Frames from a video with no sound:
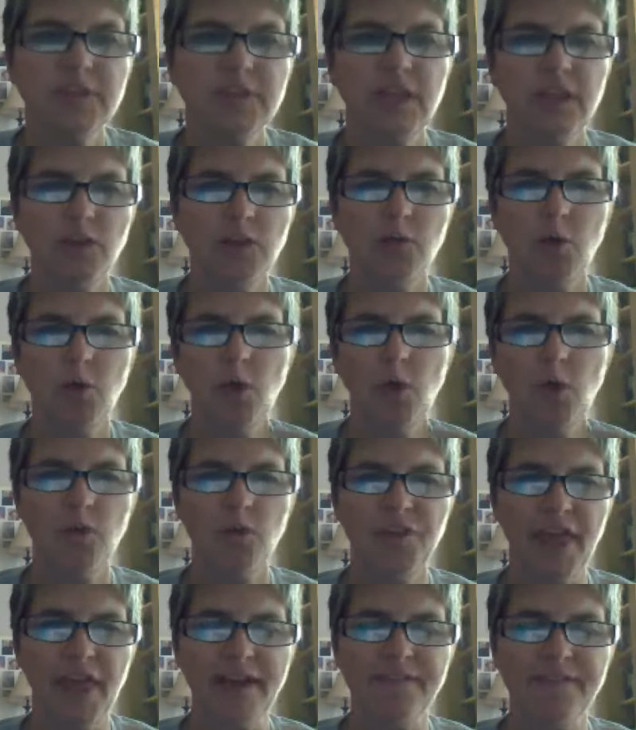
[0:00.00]
you
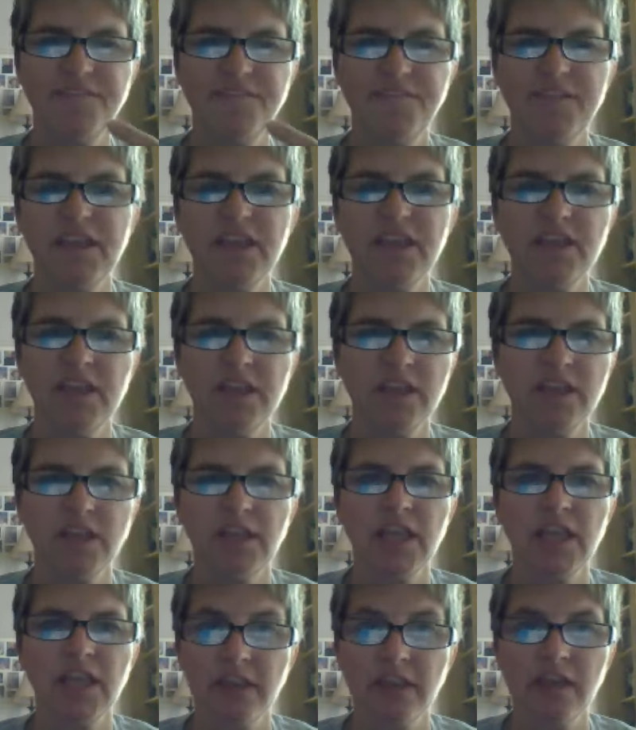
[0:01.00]
hold that feeling
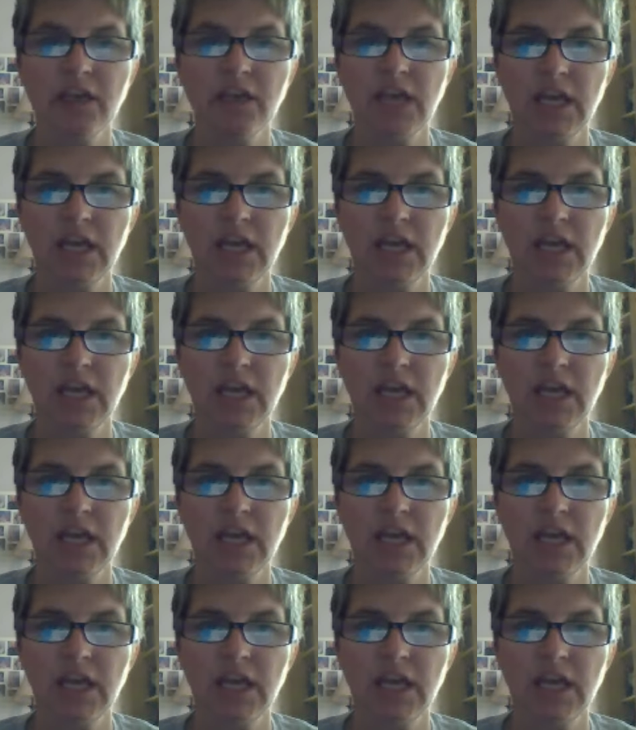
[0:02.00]
like